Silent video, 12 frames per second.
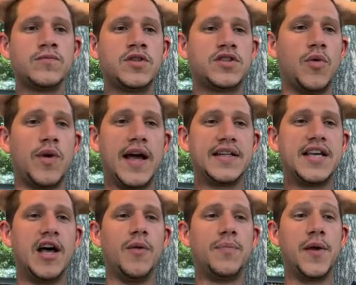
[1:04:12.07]
So what I
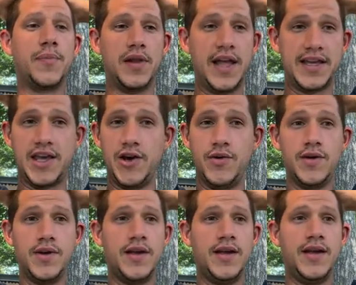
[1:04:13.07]
tell people like you
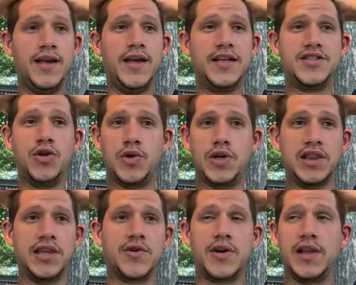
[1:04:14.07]
is you could
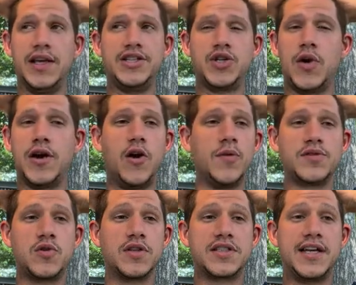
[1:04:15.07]
literally join
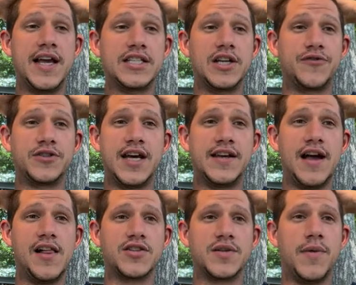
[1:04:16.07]
Homeschools Connected for
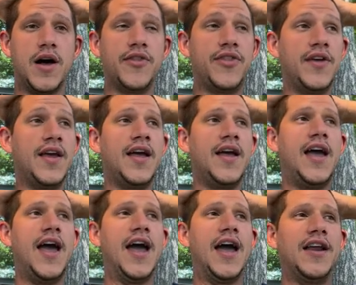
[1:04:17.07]
$10 a month
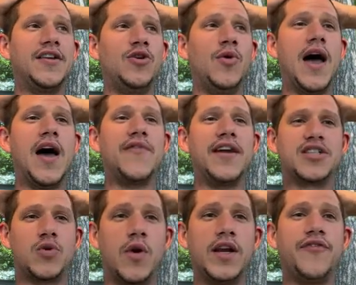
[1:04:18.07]
and you have a
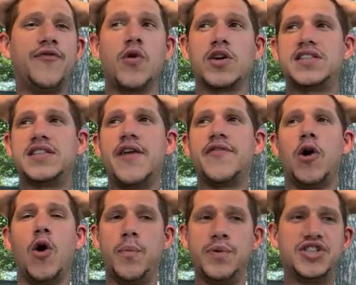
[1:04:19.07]
24 7
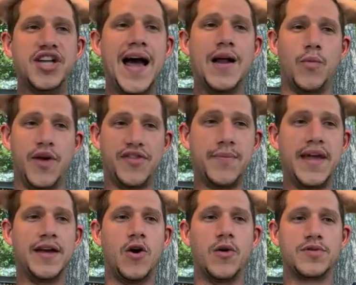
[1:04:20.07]
open chat with
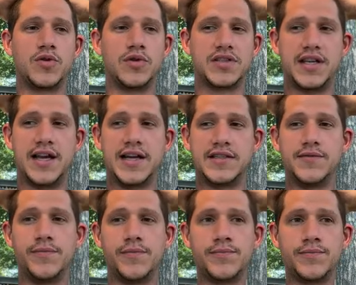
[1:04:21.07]
me and Homeschools Connected.